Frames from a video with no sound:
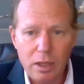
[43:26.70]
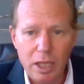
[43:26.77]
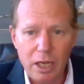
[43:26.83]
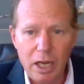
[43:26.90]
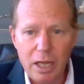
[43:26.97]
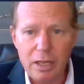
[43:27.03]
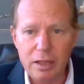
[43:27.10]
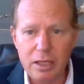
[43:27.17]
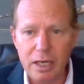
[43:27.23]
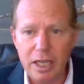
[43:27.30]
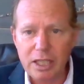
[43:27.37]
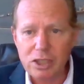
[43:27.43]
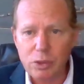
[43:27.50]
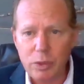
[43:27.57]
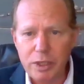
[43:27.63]
Then I, the
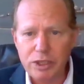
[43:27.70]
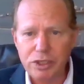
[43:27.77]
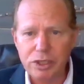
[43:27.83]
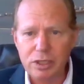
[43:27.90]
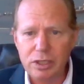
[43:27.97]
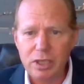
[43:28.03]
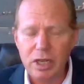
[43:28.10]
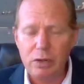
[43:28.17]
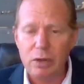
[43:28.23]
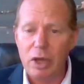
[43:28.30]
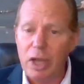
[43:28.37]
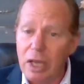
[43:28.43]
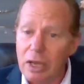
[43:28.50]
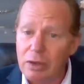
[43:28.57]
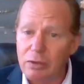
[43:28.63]
next
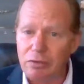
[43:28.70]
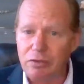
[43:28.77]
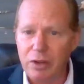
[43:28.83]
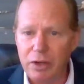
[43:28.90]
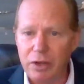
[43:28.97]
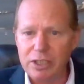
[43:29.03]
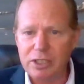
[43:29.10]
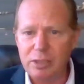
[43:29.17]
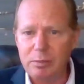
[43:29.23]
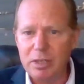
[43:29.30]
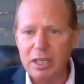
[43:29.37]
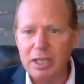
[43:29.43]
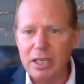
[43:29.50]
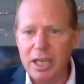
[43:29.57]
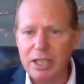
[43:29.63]
question, very
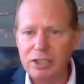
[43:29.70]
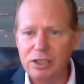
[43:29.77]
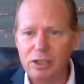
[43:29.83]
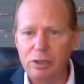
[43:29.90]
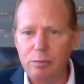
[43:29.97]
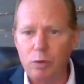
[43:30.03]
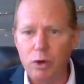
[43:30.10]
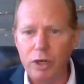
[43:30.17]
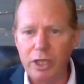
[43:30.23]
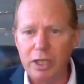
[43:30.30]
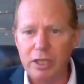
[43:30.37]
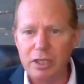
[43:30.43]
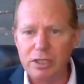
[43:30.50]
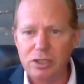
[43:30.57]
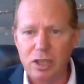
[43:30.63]
similar in nature. Good
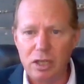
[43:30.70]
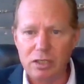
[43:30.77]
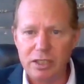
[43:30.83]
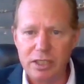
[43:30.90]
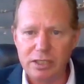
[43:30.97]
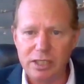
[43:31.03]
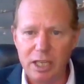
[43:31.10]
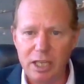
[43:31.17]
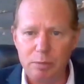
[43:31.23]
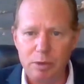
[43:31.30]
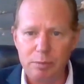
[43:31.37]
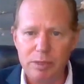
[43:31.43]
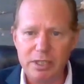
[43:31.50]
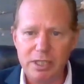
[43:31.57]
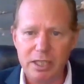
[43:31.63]
morning. In this context,
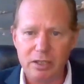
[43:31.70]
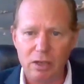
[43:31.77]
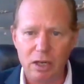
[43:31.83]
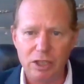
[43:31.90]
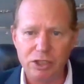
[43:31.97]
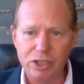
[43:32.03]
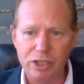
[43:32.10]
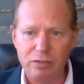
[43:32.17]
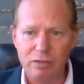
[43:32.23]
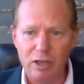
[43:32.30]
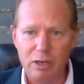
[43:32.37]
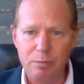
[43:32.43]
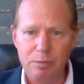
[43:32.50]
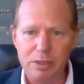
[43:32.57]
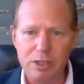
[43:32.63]
implement technology
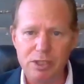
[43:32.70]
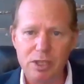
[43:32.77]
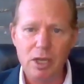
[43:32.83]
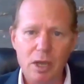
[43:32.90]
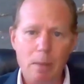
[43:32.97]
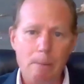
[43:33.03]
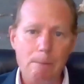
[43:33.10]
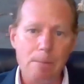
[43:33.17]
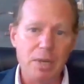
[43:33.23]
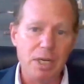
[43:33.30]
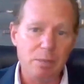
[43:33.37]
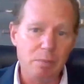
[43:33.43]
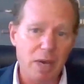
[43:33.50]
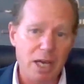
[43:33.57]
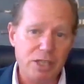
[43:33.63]
developments,
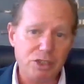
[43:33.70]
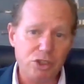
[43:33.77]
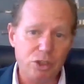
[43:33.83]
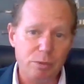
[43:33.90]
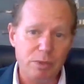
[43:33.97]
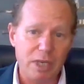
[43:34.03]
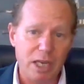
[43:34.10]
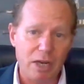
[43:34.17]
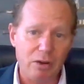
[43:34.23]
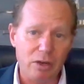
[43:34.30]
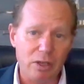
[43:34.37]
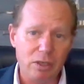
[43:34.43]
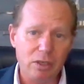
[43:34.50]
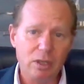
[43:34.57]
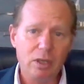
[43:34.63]
minimize human
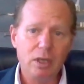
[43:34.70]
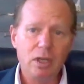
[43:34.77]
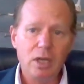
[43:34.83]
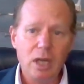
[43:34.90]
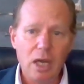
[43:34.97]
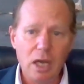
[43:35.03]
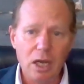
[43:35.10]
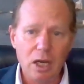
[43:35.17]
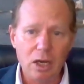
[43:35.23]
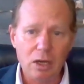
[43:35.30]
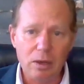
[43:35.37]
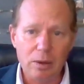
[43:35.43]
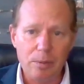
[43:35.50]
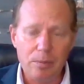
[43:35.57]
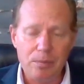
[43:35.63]
error.
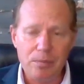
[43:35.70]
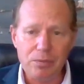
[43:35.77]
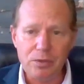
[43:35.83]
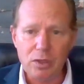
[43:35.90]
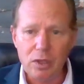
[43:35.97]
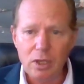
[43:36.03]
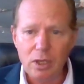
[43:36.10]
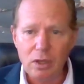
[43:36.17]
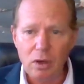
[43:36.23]
Um,